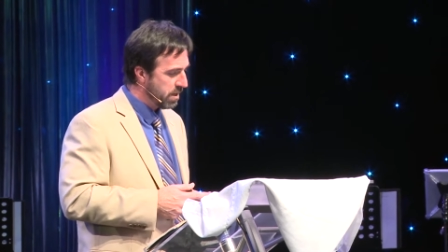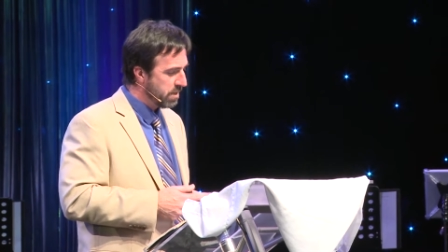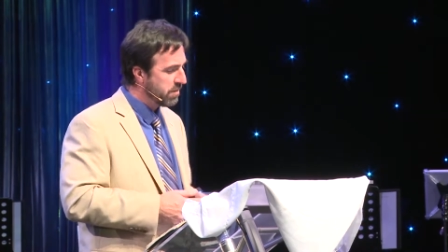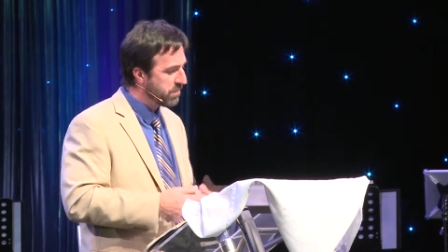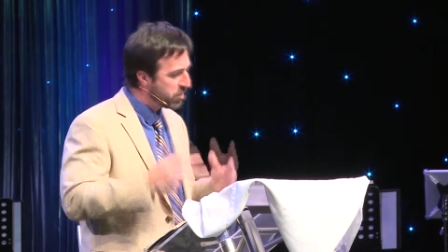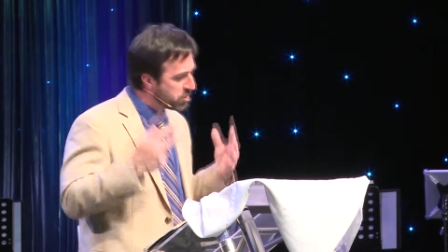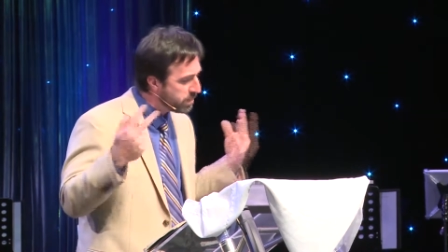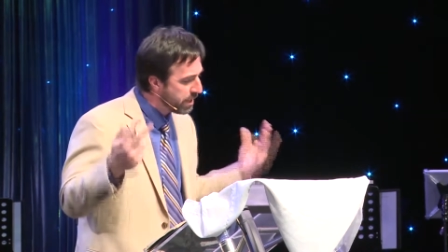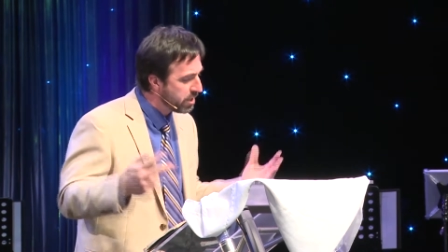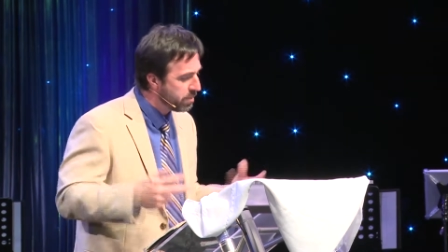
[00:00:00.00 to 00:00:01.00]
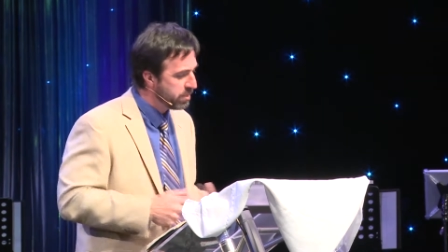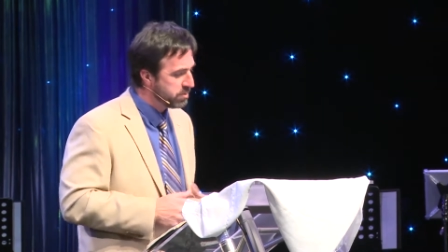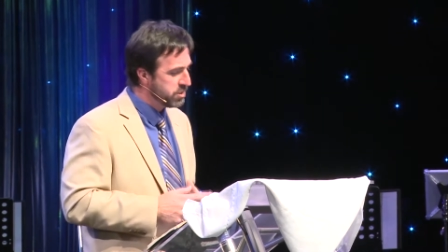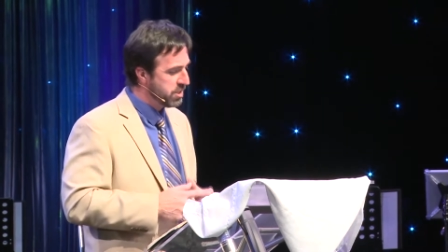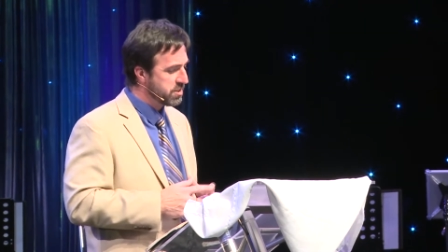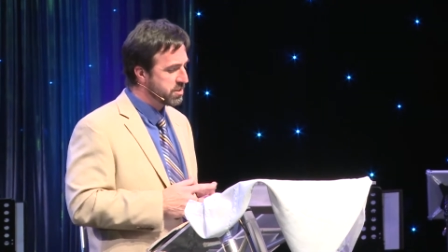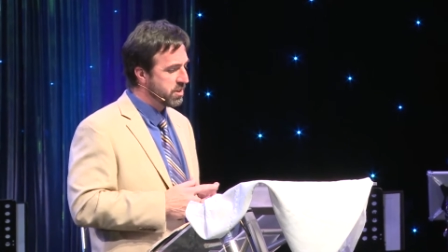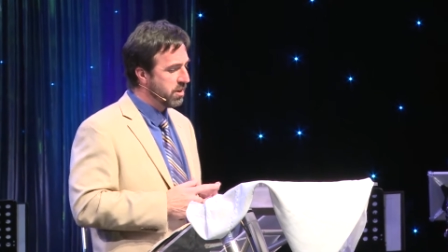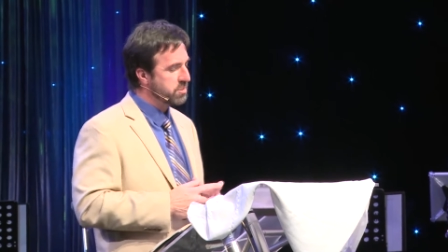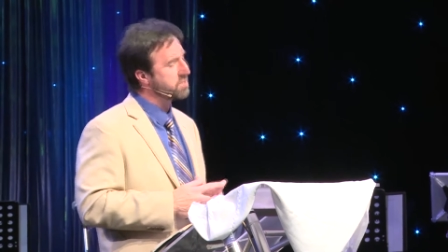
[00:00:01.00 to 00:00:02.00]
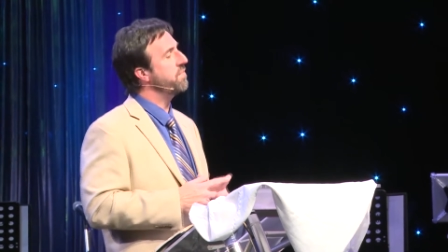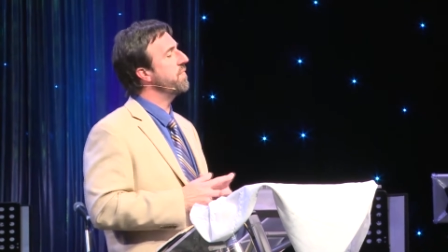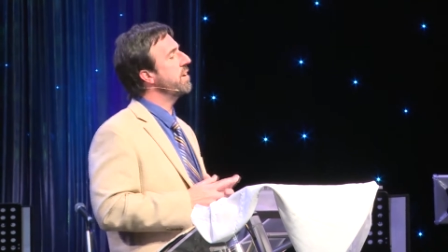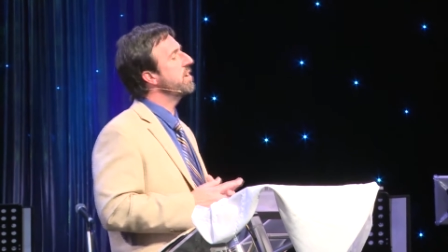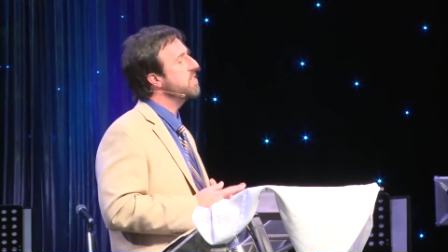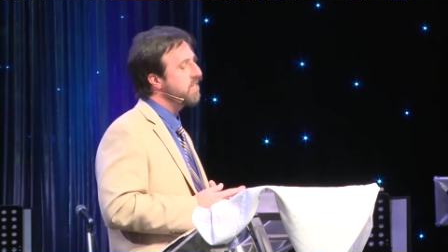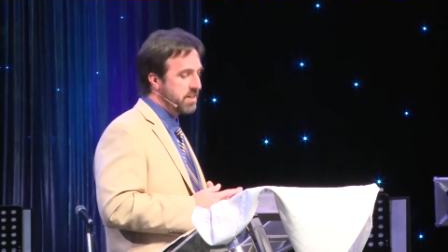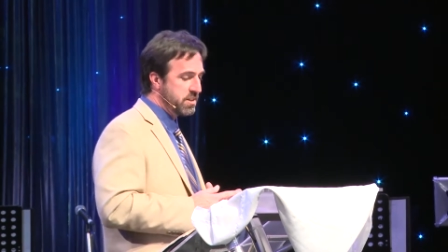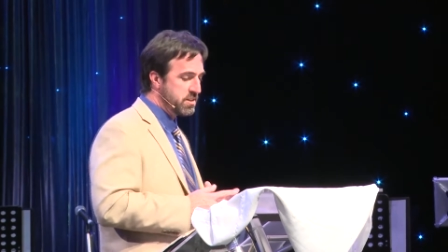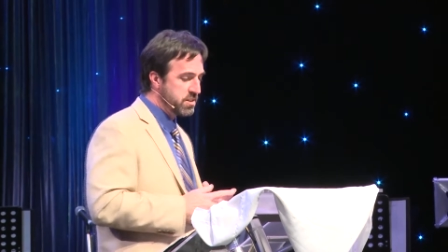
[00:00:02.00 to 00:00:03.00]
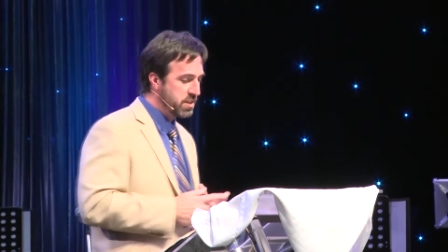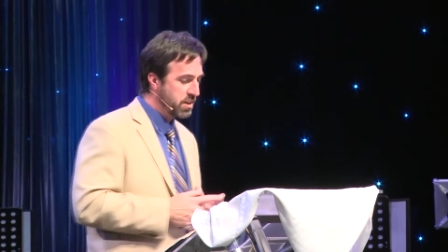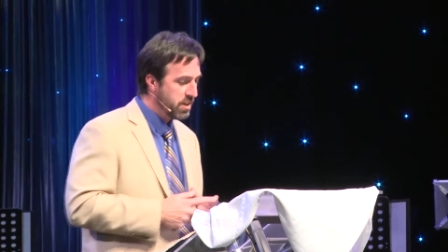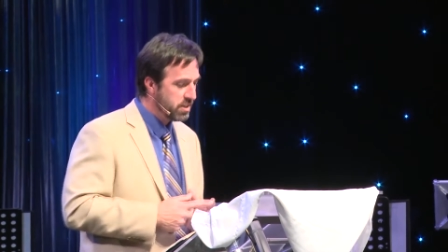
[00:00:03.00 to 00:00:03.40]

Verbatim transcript: In the first parable, Jesus calls the Pharisees